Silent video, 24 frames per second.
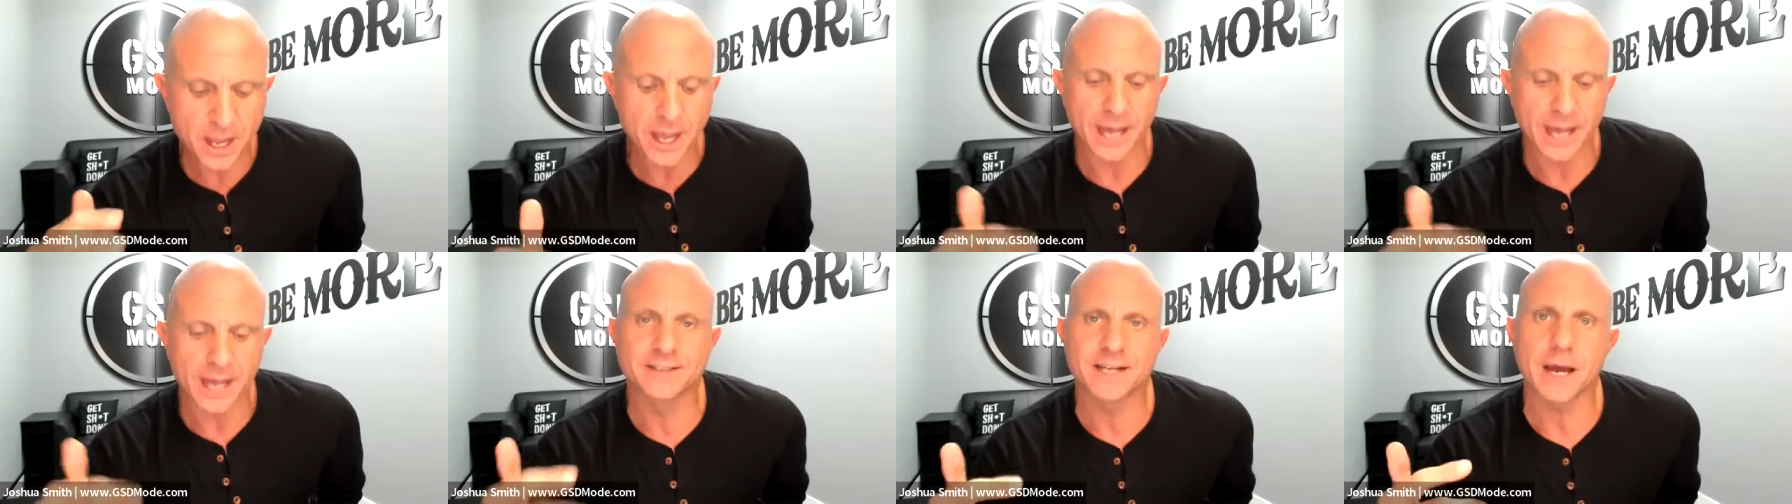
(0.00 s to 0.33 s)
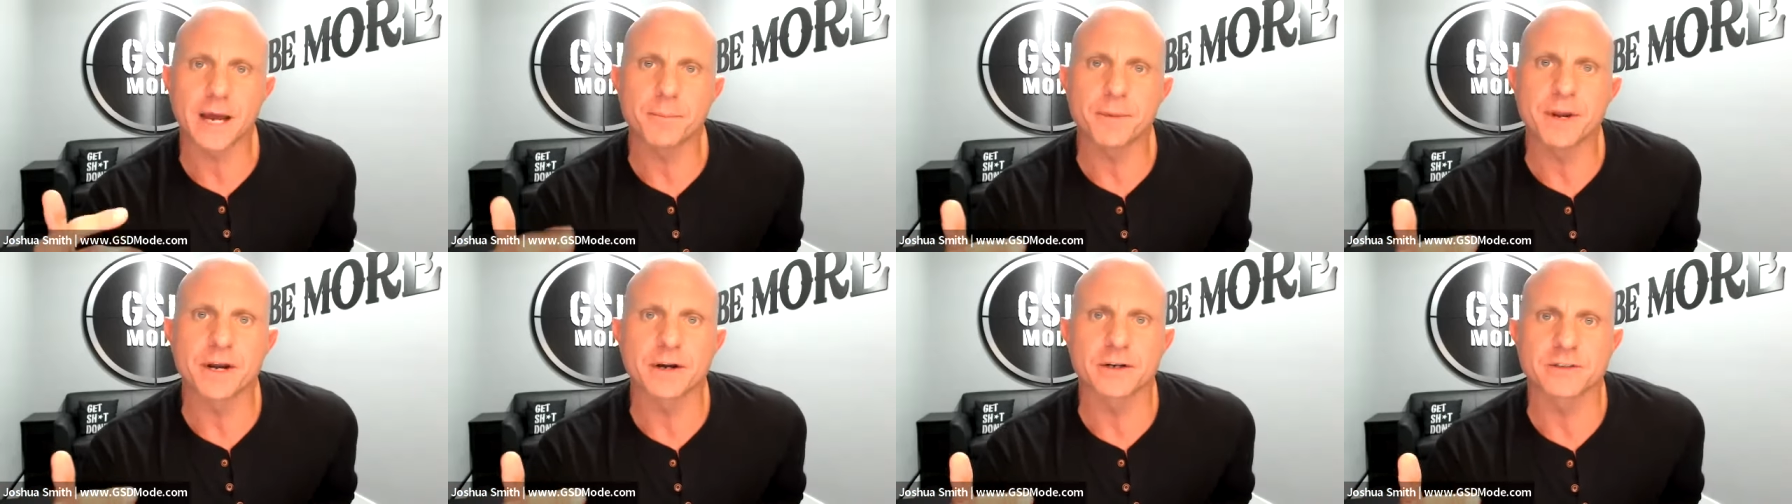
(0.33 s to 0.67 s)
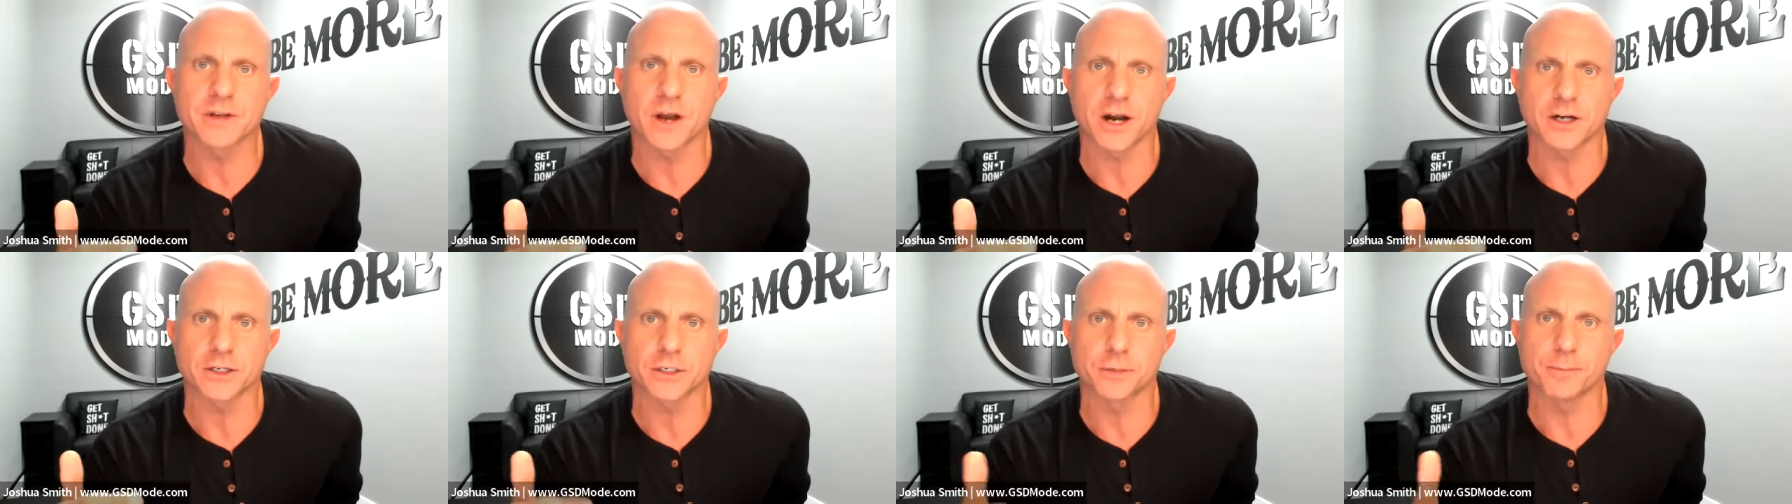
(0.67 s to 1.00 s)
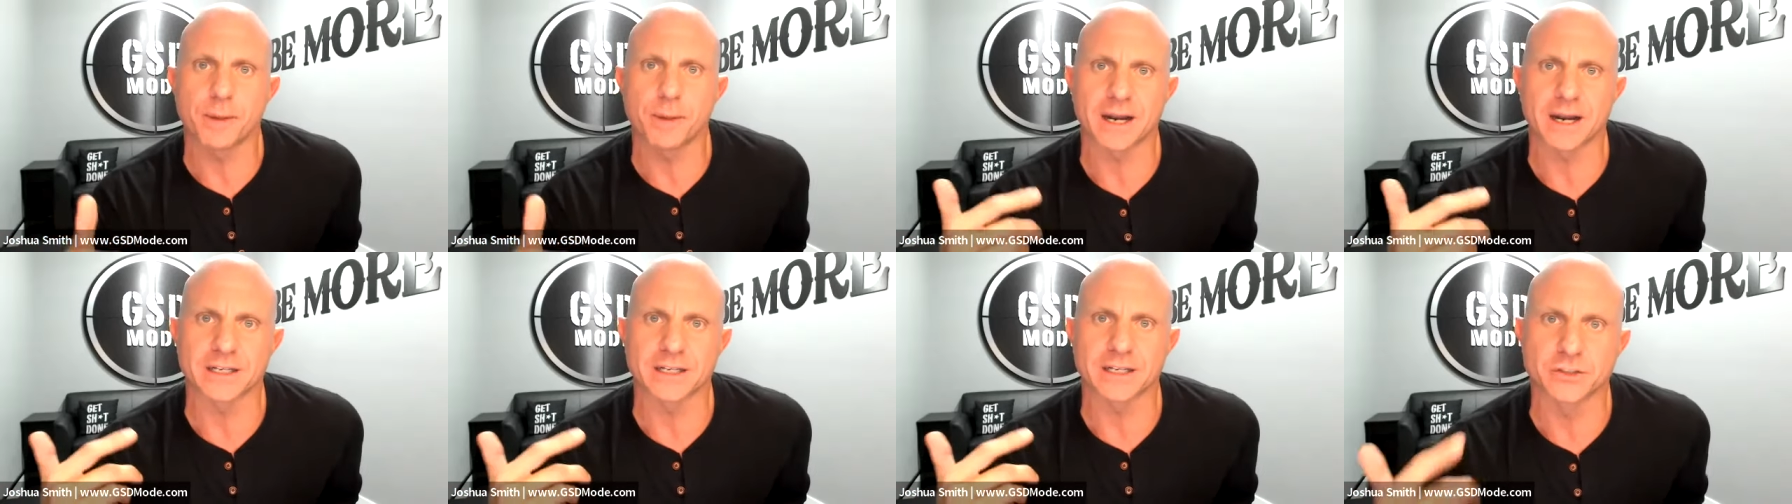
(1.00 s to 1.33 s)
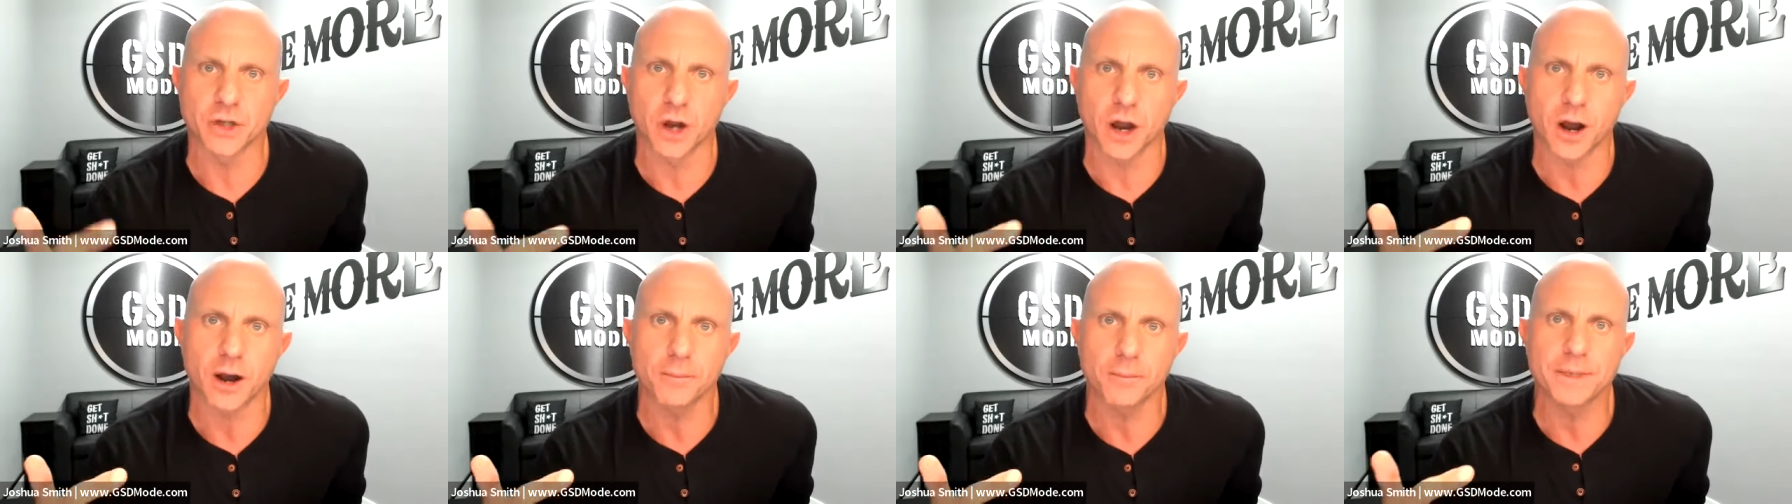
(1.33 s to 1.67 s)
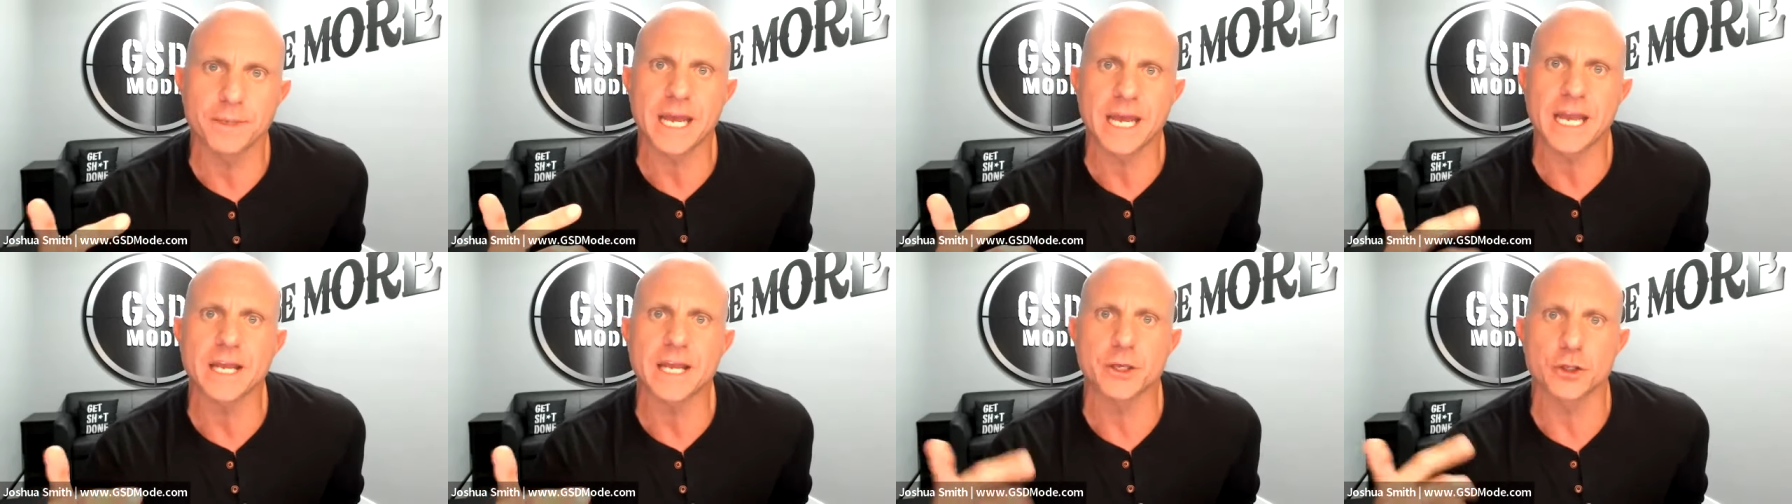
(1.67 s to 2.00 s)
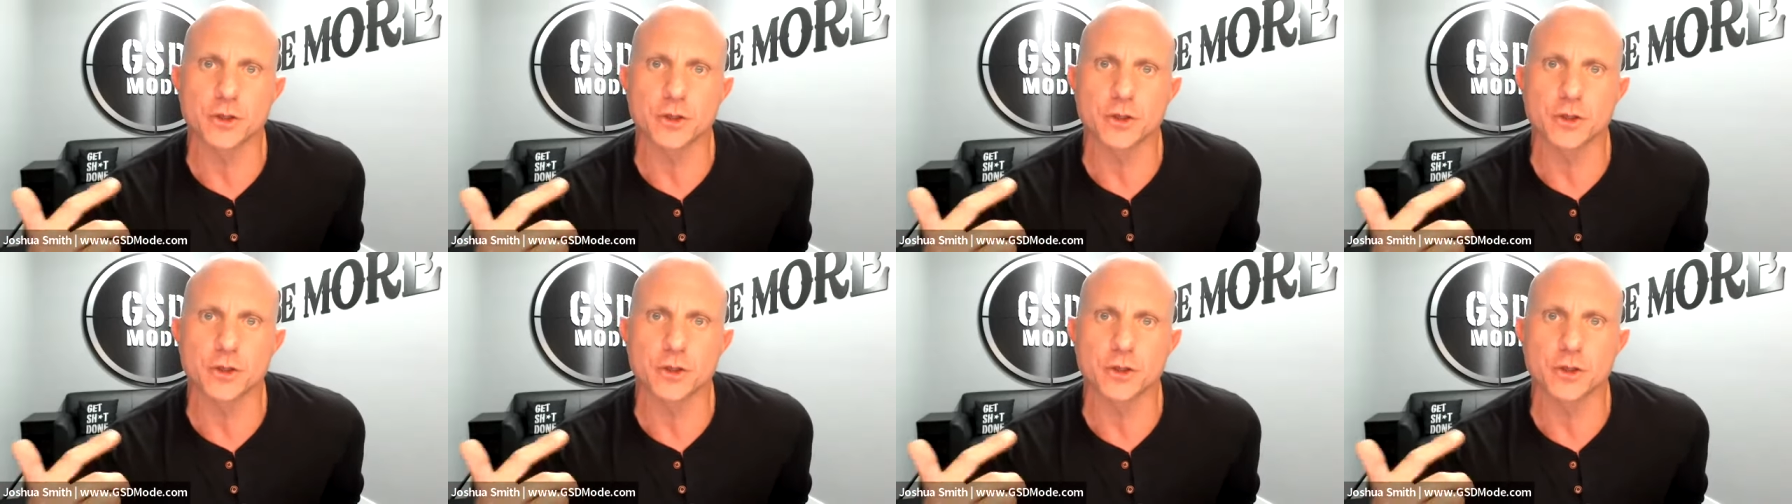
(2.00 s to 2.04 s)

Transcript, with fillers: And today I'm here to talk to you about how to dominate